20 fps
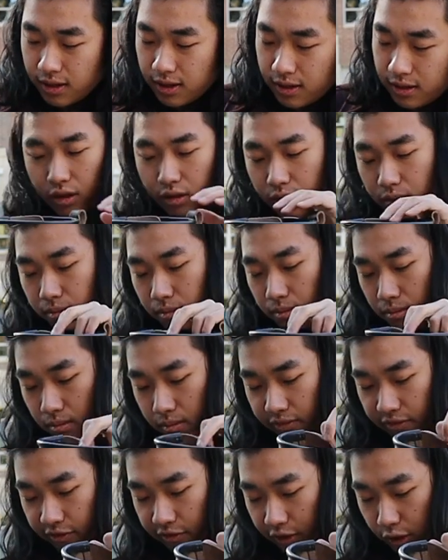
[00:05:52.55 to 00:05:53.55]
Now the
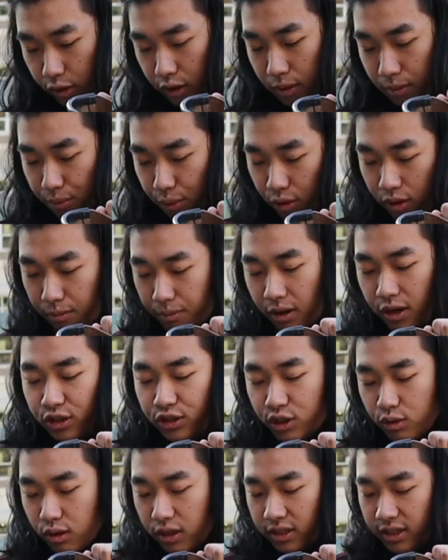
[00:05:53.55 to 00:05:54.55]
very important parts
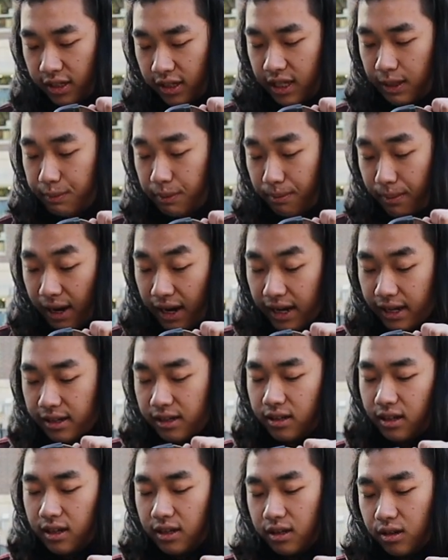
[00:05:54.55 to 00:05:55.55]
you want to keep in
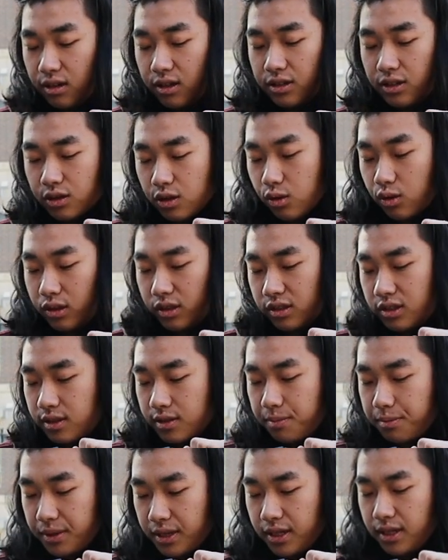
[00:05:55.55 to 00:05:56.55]
mind is going to
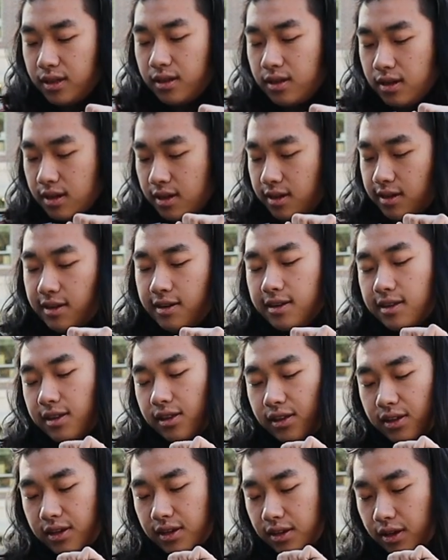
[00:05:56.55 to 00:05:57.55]
be
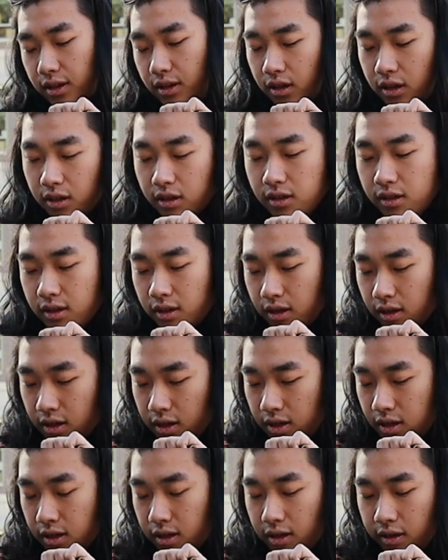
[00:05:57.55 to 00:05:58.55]
the
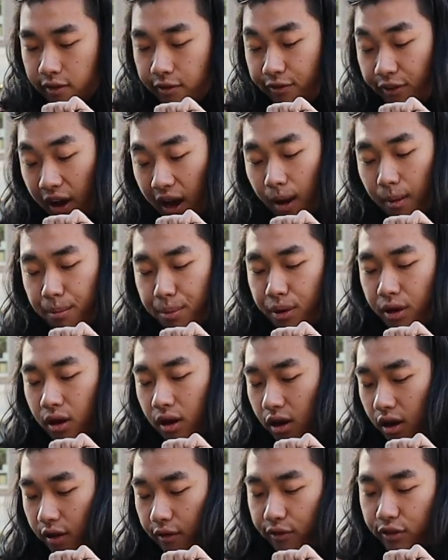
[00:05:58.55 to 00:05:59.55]
vamp
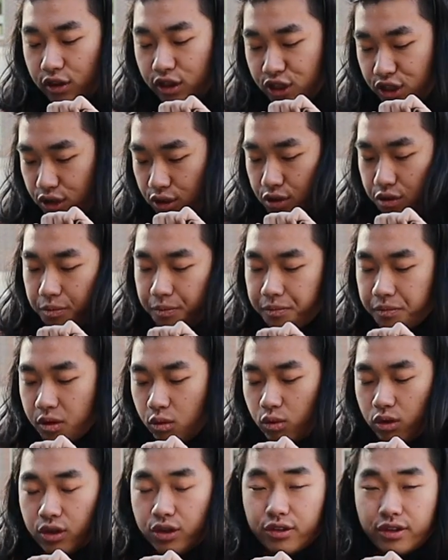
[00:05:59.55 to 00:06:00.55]
of the shoe,
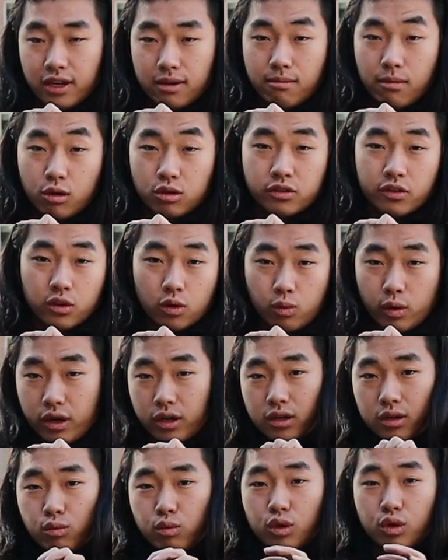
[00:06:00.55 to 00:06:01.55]
where you get most of the
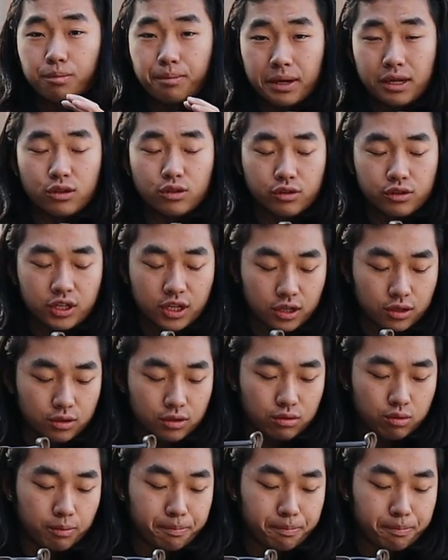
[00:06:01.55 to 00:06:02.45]
wear, where you bend your toe,